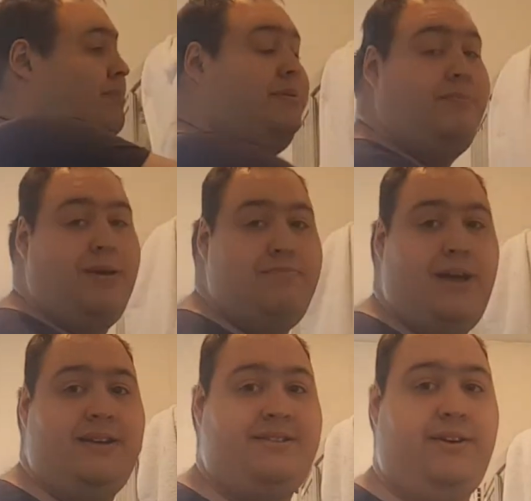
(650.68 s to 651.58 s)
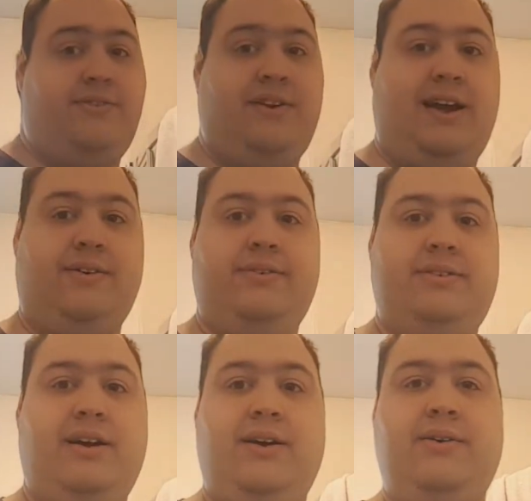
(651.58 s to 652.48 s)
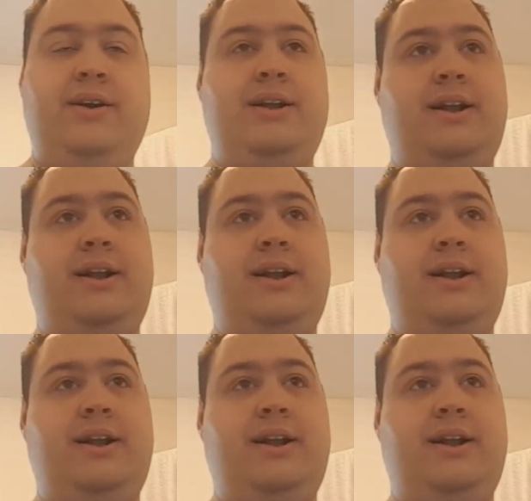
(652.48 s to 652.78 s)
made me a bit pissed off now. So